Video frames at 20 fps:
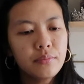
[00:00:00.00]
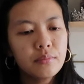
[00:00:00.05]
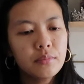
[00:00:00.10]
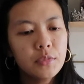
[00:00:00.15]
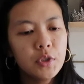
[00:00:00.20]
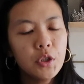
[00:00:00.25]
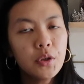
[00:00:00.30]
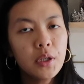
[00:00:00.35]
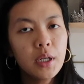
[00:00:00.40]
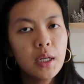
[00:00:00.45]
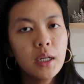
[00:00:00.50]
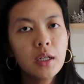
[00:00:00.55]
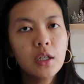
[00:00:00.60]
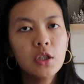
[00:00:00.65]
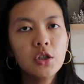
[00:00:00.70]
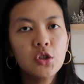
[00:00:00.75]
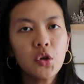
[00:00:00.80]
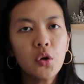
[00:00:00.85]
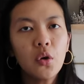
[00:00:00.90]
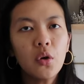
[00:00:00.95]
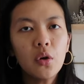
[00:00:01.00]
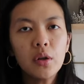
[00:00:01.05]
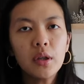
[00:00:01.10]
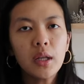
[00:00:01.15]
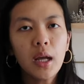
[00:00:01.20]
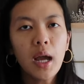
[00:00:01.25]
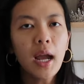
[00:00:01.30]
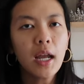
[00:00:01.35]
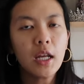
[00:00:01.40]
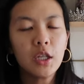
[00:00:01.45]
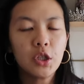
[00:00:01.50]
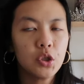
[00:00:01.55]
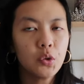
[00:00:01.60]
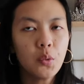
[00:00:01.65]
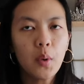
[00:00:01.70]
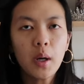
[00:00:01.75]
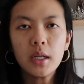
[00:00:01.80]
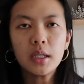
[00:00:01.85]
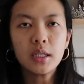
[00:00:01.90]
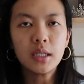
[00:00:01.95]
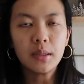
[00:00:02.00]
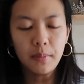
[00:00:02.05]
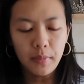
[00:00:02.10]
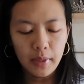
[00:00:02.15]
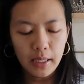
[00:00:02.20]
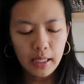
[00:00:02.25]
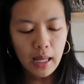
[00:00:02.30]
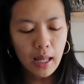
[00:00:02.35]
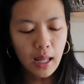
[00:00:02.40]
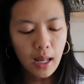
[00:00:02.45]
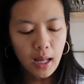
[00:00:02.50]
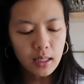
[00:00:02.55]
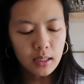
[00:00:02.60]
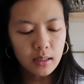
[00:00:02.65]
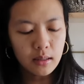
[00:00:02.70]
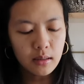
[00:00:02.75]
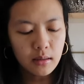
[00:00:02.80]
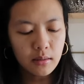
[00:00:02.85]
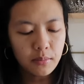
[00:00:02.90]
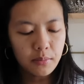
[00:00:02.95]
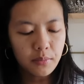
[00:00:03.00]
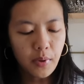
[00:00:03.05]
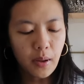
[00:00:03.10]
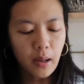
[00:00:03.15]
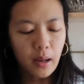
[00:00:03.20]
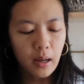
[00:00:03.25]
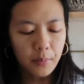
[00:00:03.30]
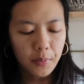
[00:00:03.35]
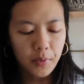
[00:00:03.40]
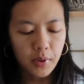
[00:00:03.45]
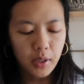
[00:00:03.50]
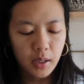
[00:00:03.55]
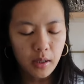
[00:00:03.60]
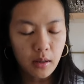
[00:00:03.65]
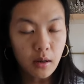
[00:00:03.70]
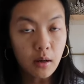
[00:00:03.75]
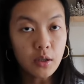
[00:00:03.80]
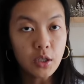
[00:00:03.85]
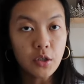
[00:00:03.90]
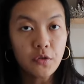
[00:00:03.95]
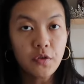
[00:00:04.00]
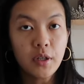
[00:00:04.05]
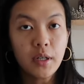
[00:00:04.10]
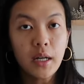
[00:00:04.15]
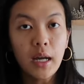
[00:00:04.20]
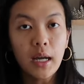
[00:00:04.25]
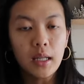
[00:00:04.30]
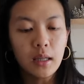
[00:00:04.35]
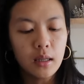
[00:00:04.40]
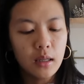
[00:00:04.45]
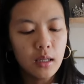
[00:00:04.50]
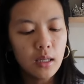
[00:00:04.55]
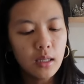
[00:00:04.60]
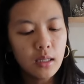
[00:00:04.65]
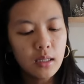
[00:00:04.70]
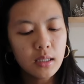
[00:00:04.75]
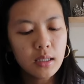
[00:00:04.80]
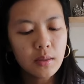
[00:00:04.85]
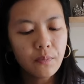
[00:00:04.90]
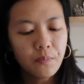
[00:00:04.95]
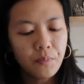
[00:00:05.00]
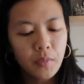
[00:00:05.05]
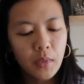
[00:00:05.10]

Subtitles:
you can control the height you want it to be at by putting it on different height things.